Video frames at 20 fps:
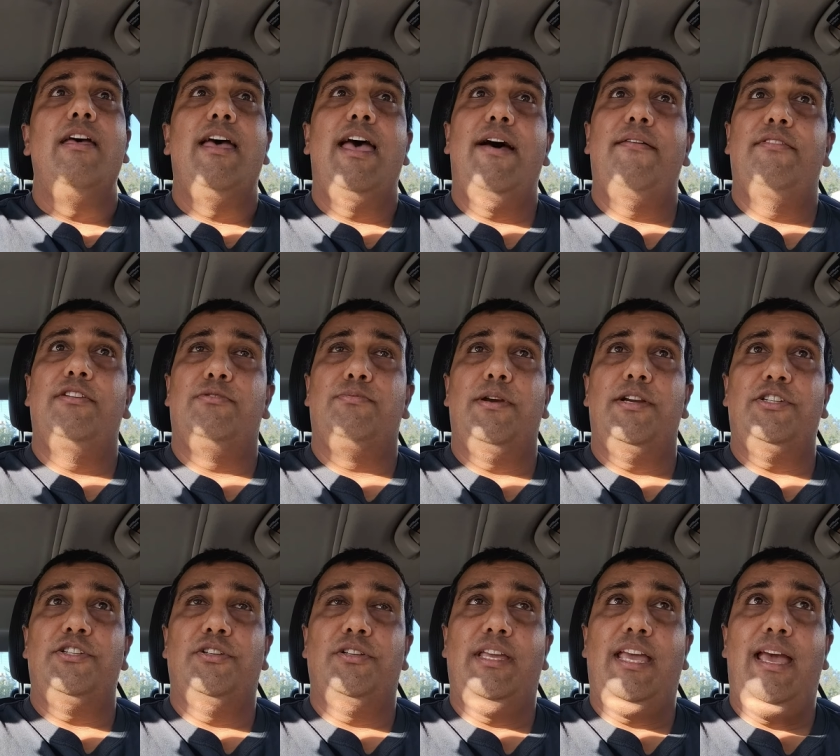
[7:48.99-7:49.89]
have a
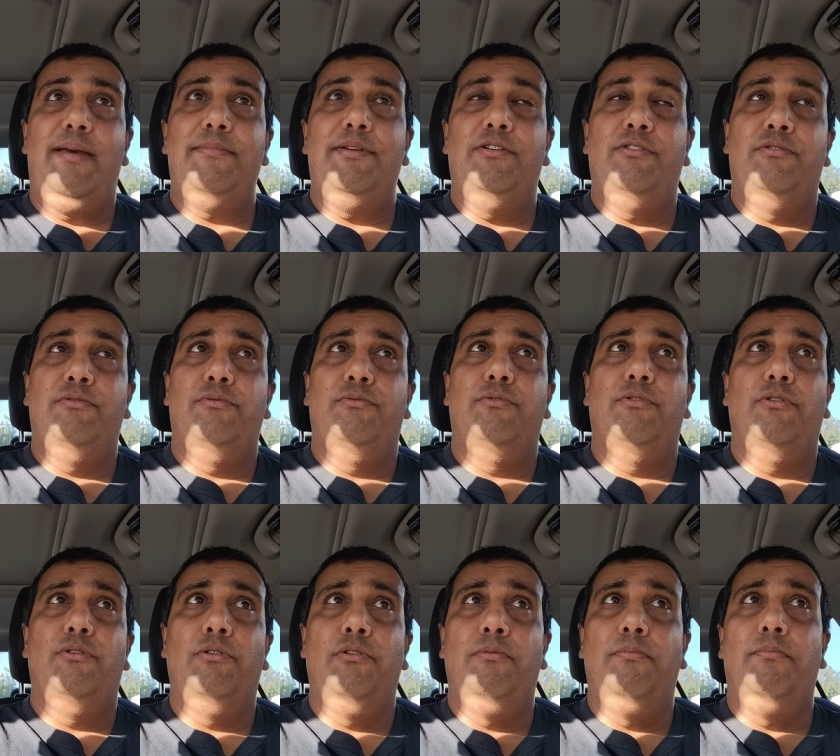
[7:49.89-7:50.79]
special cameo
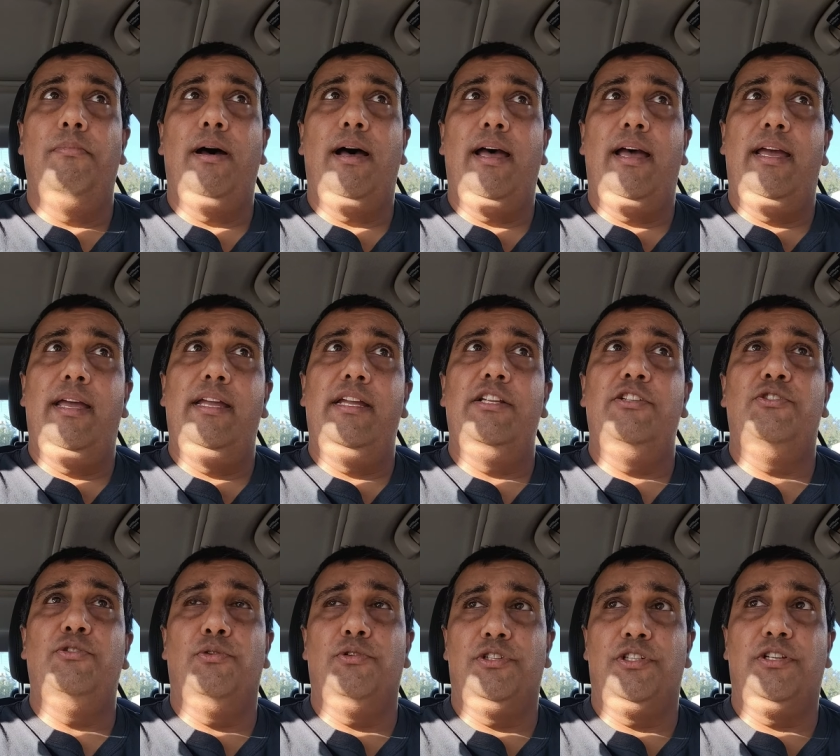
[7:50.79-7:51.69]
role by
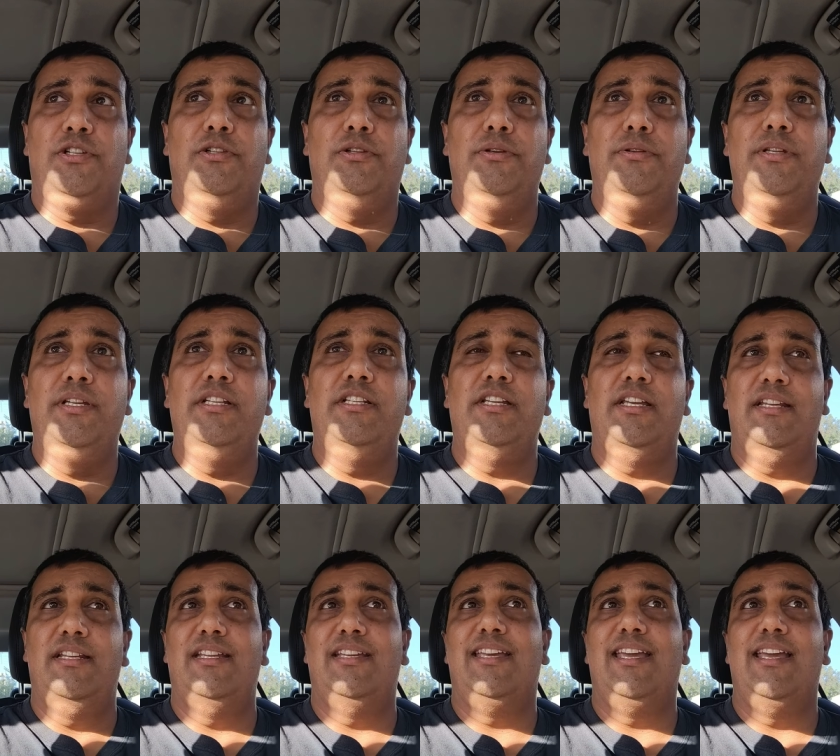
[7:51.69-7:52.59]
George Clooney to
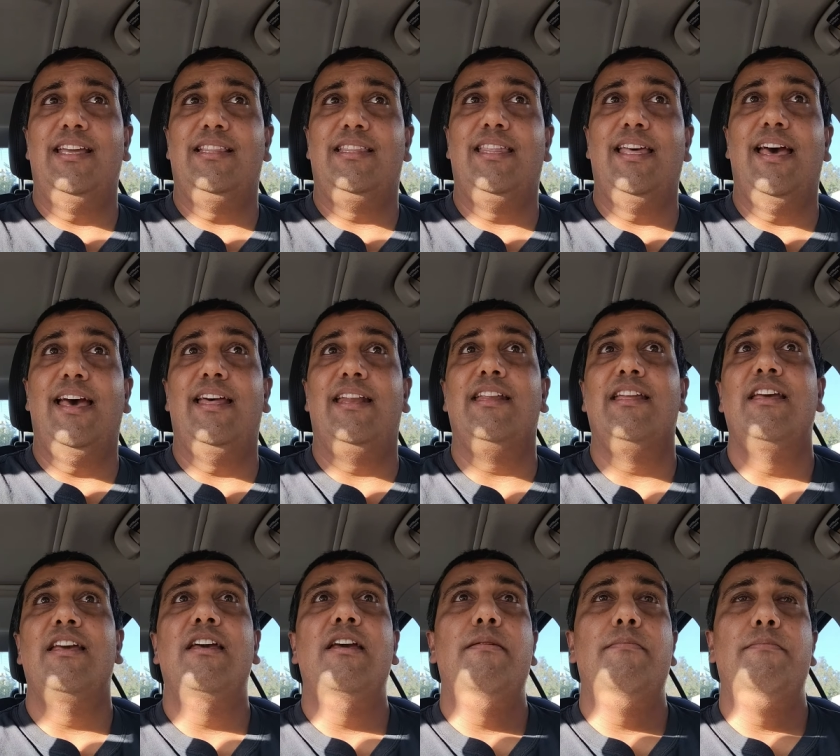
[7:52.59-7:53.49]
indicate that